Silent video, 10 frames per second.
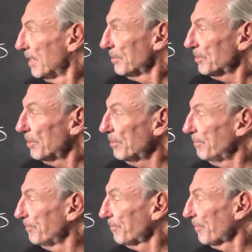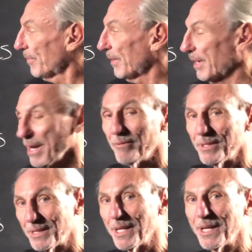So
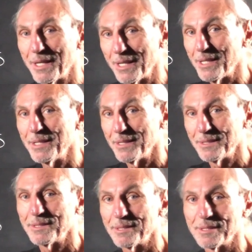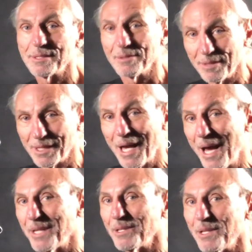everything is
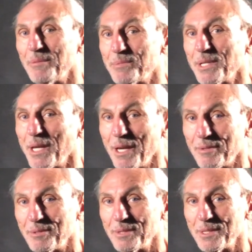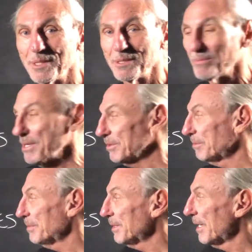kind of lumped together in this
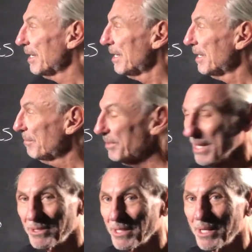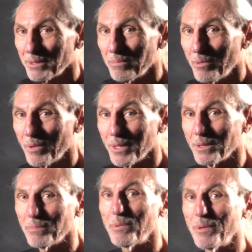measurement, but that's not the point.
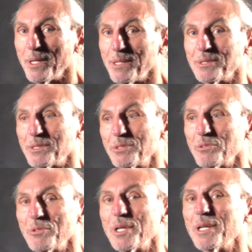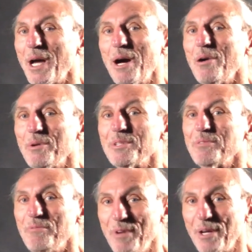The point is just look at how it
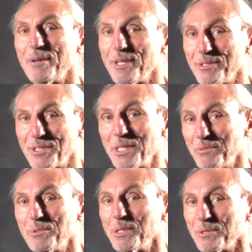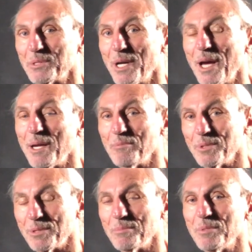varies in real time
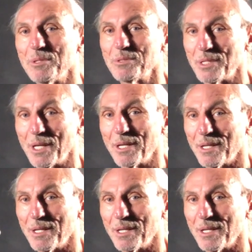with the music.